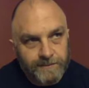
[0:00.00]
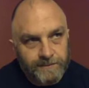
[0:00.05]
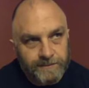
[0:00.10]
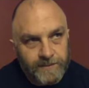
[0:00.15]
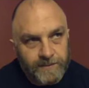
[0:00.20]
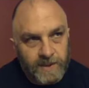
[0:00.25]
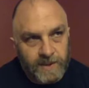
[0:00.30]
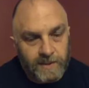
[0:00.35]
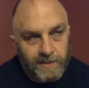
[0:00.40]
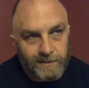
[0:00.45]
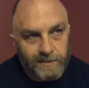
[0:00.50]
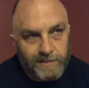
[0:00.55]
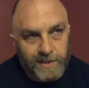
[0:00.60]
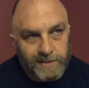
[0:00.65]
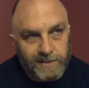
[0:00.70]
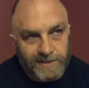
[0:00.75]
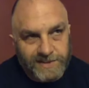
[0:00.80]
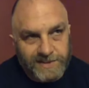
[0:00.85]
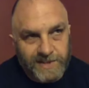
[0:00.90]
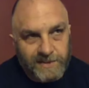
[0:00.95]
it
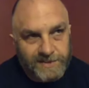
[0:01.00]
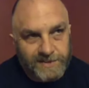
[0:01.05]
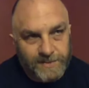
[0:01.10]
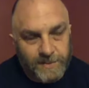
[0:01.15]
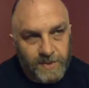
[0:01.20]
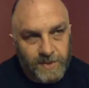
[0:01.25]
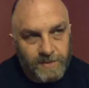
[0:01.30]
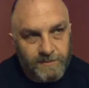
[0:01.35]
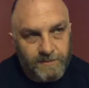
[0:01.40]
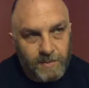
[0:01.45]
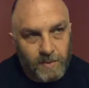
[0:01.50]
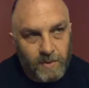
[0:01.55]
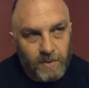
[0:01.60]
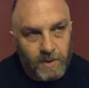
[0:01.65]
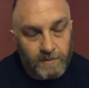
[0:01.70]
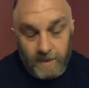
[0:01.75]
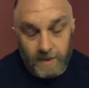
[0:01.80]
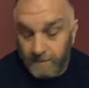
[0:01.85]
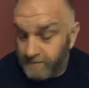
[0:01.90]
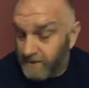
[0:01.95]
probably sounds pretty boring,
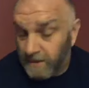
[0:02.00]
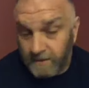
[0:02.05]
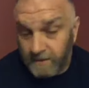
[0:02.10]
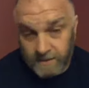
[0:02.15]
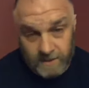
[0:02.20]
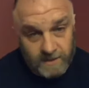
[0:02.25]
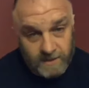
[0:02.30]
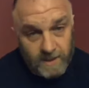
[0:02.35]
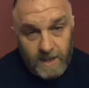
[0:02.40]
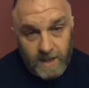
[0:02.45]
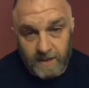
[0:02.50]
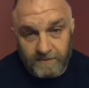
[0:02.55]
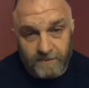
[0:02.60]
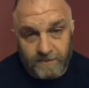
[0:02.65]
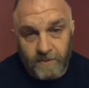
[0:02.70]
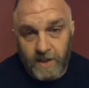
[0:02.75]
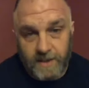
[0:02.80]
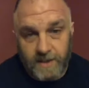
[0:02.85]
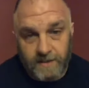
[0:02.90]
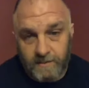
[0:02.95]
but I'm telling you, I've
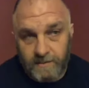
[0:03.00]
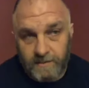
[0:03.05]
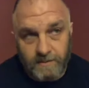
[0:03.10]
read